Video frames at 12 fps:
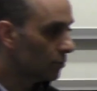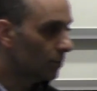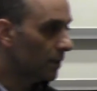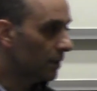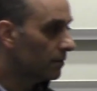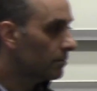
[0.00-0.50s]
to
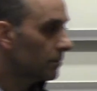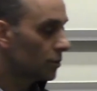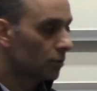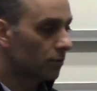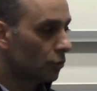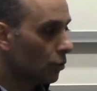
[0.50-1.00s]
be
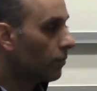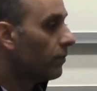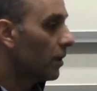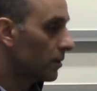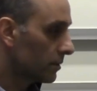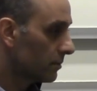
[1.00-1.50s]
sort of your
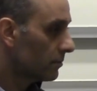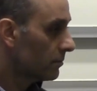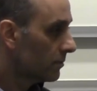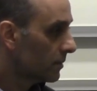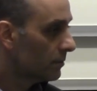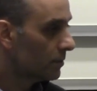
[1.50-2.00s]
fault,
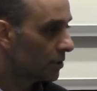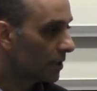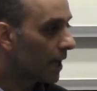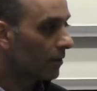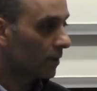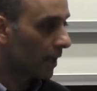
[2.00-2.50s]
just
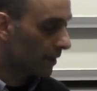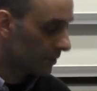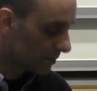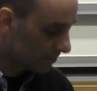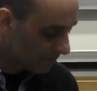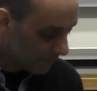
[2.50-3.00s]

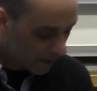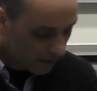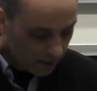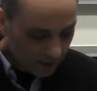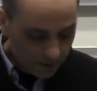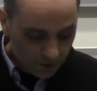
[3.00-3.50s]
outliers.
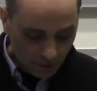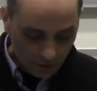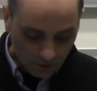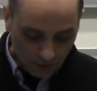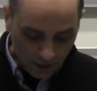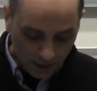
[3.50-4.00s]

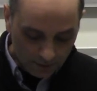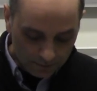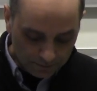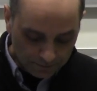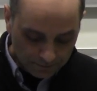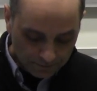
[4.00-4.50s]
So
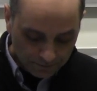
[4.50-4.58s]
um,